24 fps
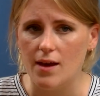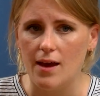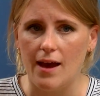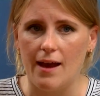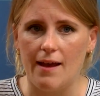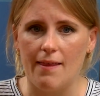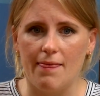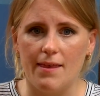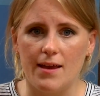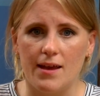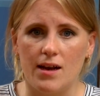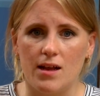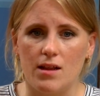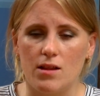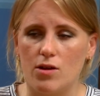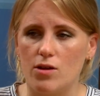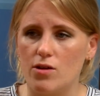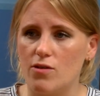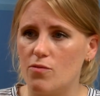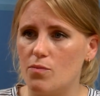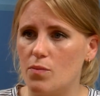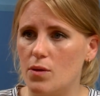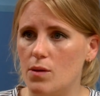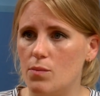And then a
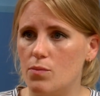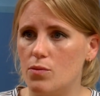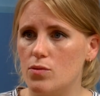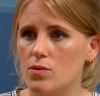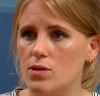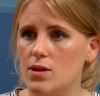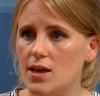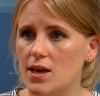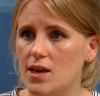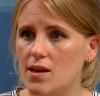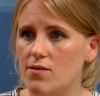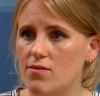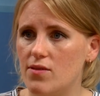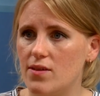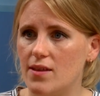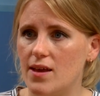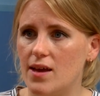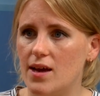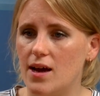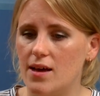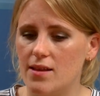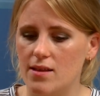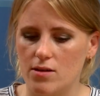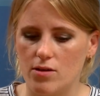lot of people leave and
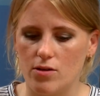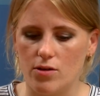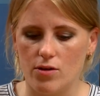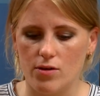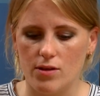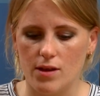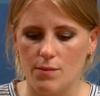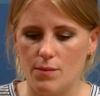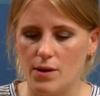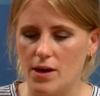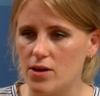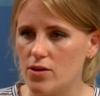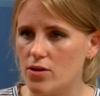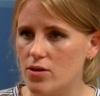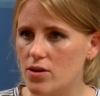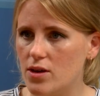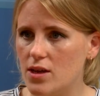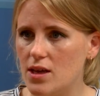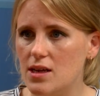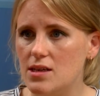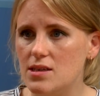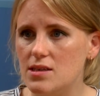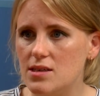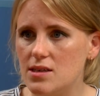they might go to
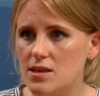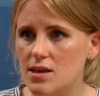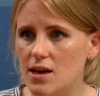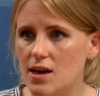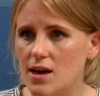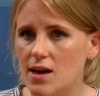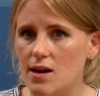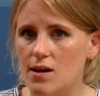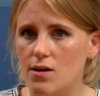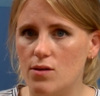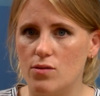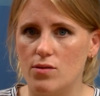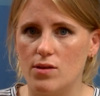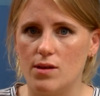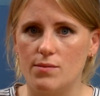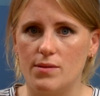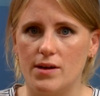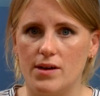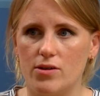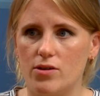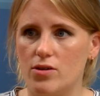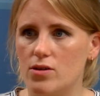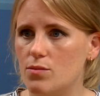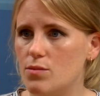India or they
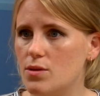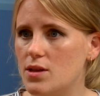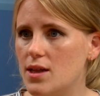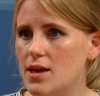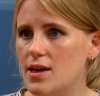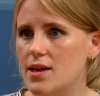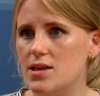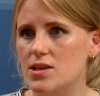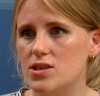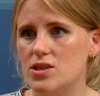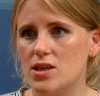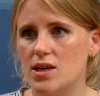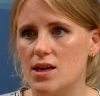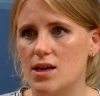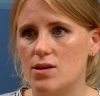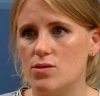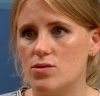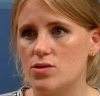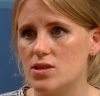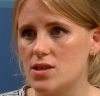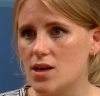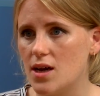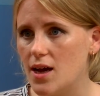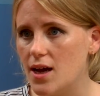might go to Malaysia
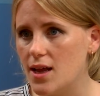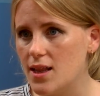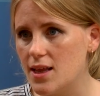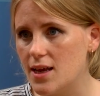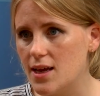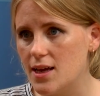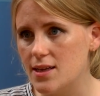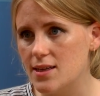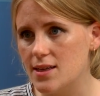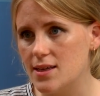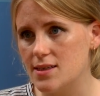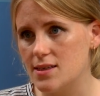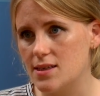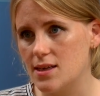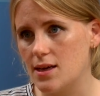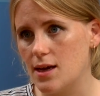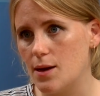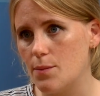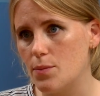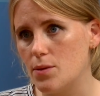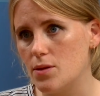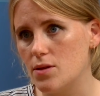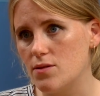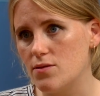or Thailand.
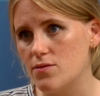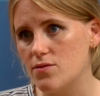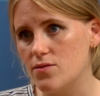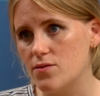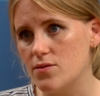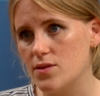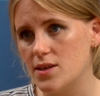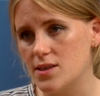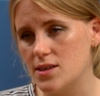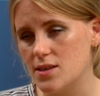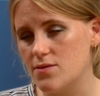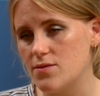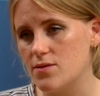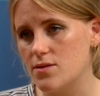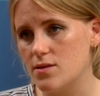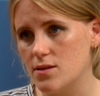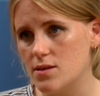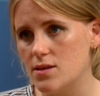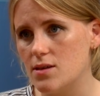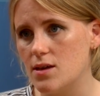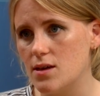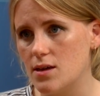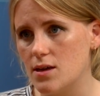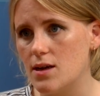There's
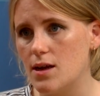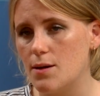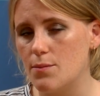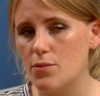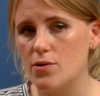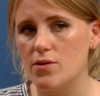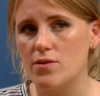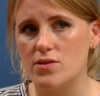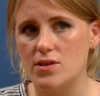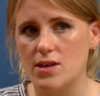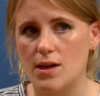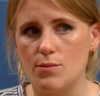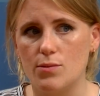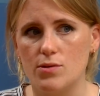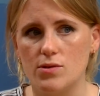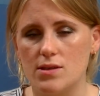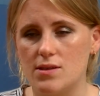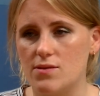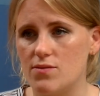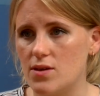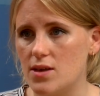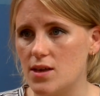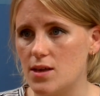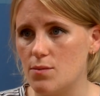a number of
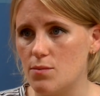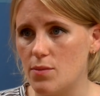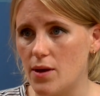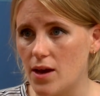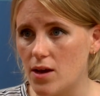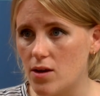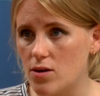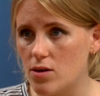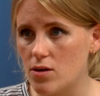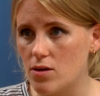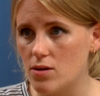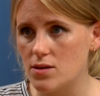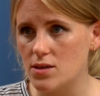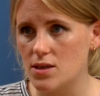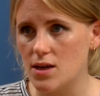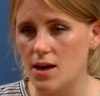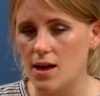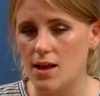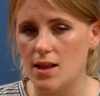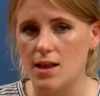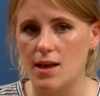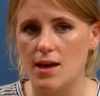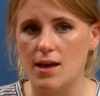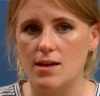Tamils living in Bangkok,
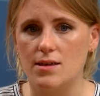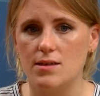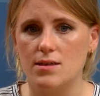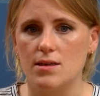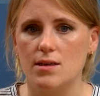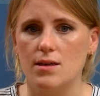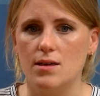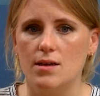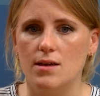Thailand.